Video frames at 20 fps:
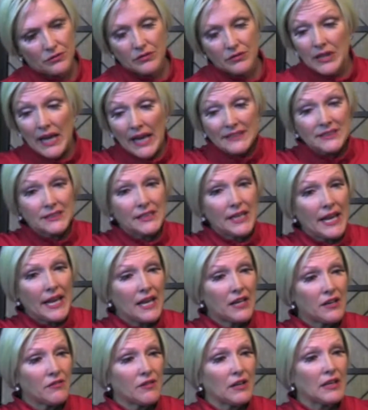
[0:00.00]
That's the
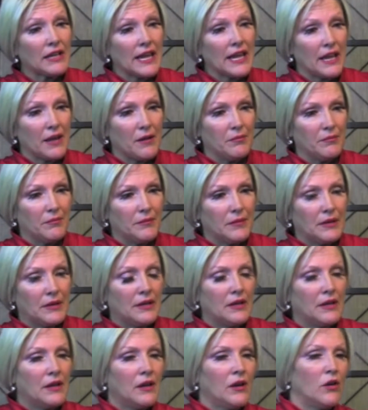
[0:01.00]
hand of the lamb.
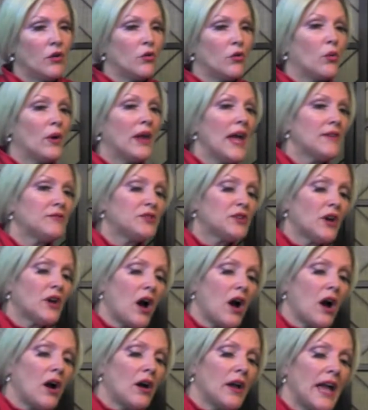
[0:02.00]
We have to
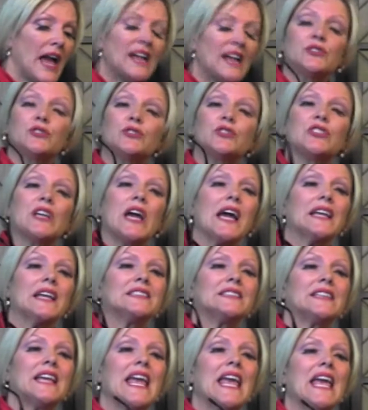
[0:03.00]

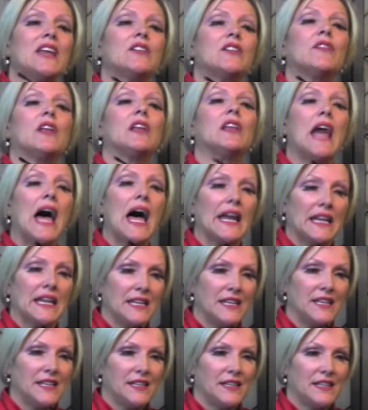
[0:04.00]
exercise the hand of the
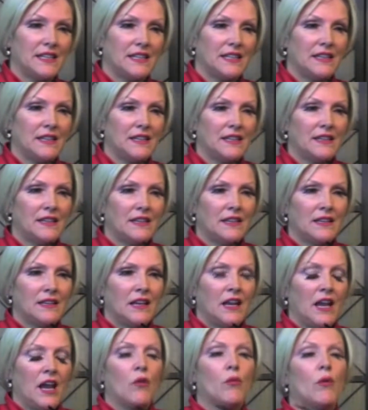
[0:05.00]
lion
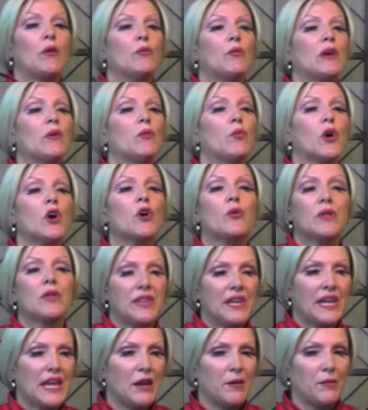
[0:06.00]
when we work with
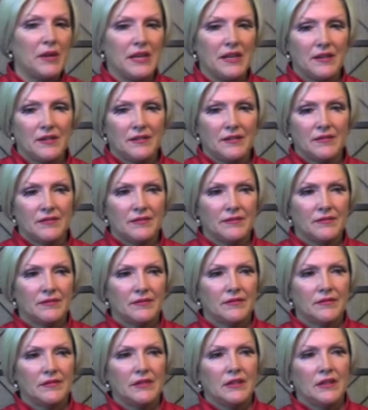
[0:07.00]
the enemy.
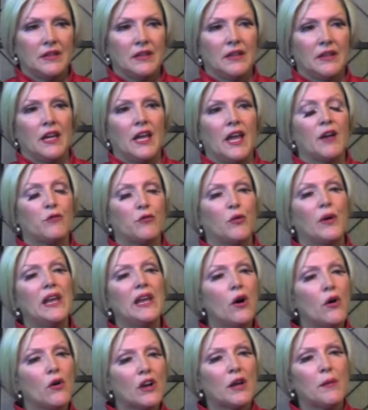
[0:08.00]
If we
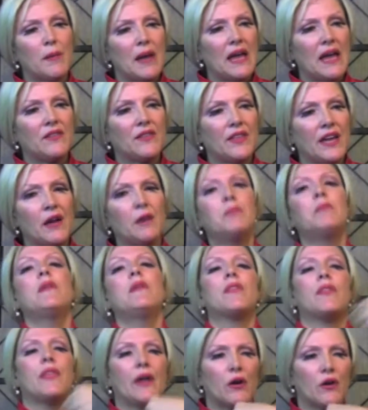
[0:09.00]
don't command them,
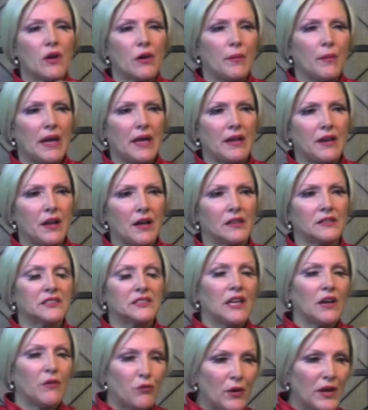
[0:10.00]
they'll command
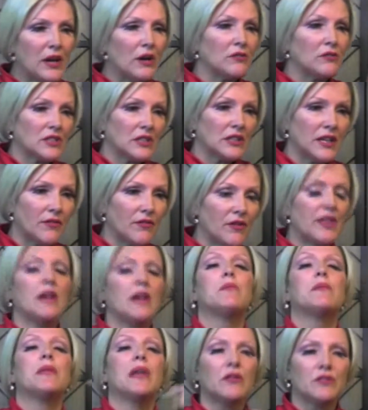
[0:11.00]
us. If we don't deliver
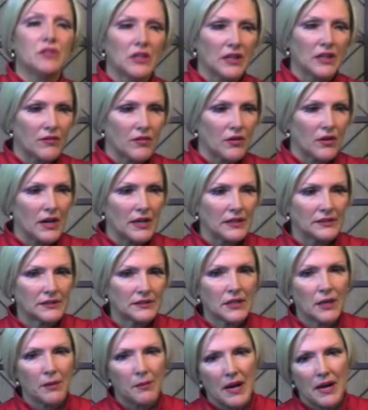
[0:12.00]
them, they'll deliver us.
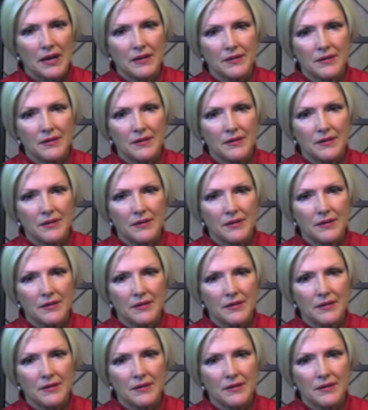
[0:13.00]
Come on.